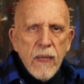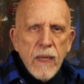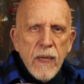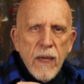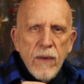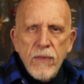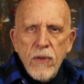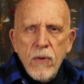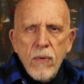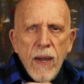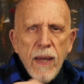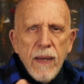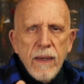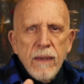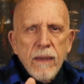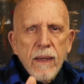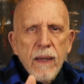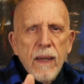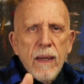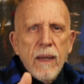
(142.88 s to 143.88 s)
If you
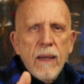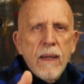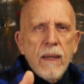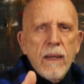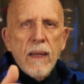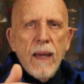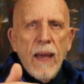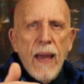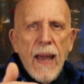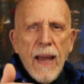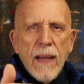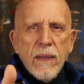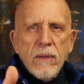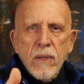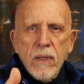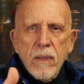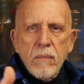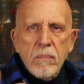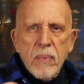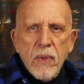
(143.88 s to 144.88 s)
hadn't
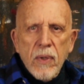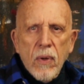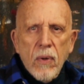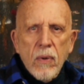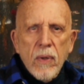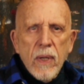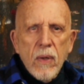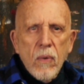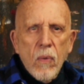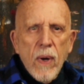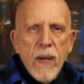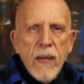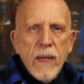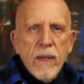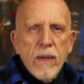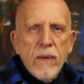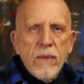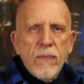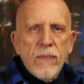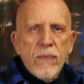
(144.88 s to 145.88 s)
acted but only
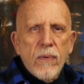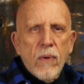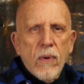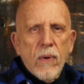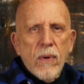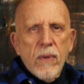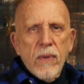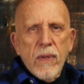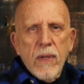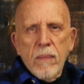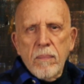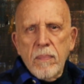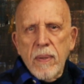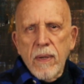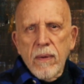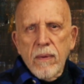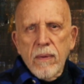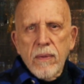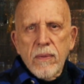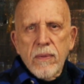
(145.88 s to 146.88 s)
waited for the
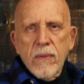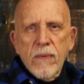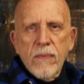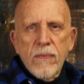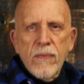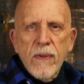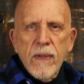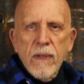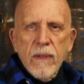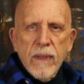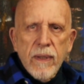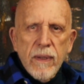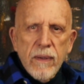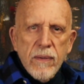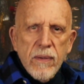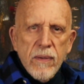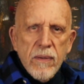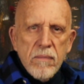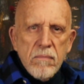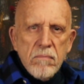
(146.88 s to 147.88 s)
appearance of feelings,
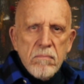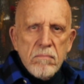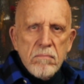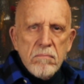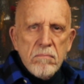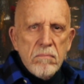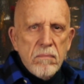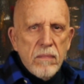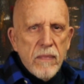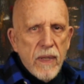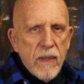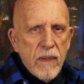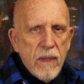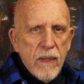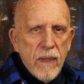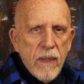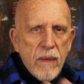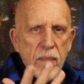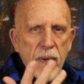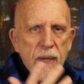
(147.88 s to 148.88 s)

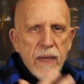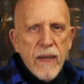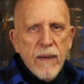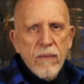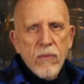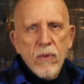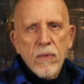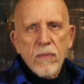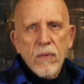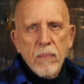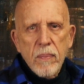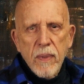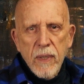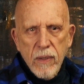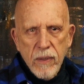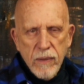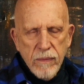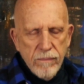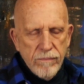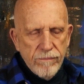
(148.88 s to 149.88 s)
they might never have appeared.
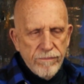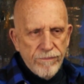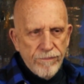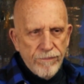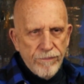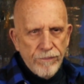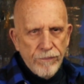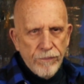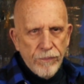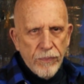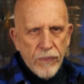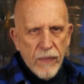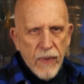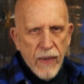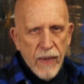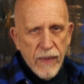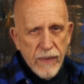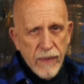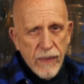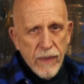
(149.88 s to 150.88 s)

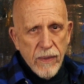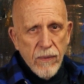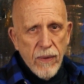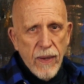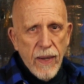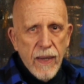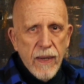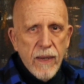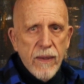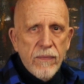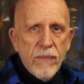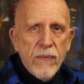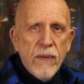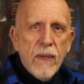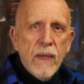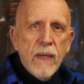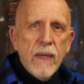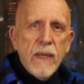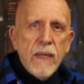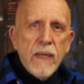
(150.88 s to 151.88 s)
On the other hand,
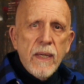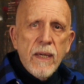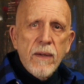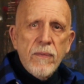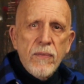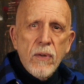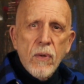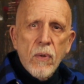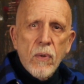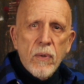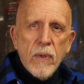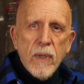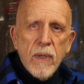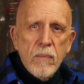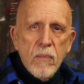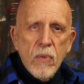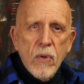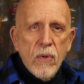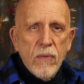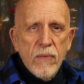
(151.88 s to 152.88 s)
if you only
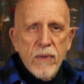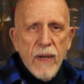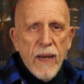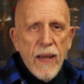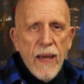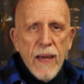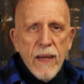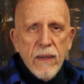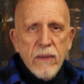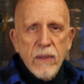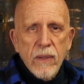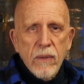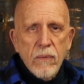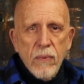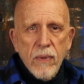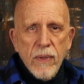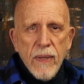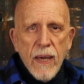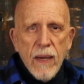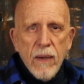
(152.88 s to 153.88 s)
moved and acted
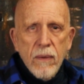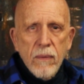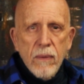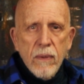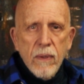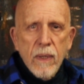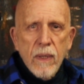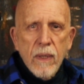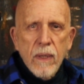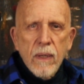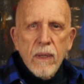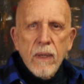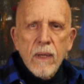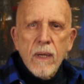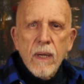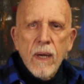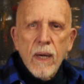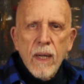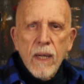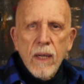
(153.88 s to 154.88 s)
without
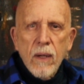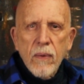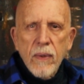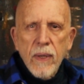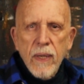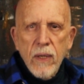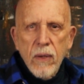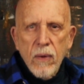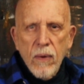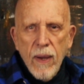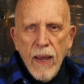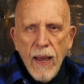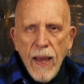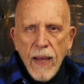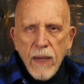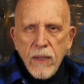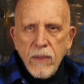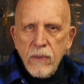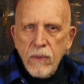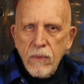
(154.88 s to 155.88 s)
coloring your
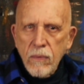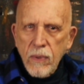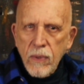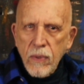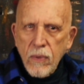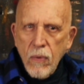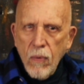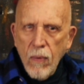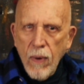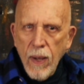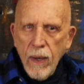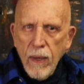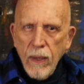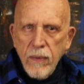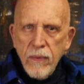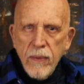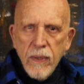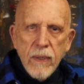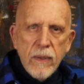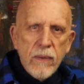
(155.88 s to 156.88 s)
action with
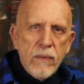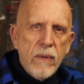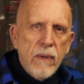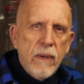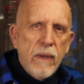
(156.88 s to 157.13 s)
qualities,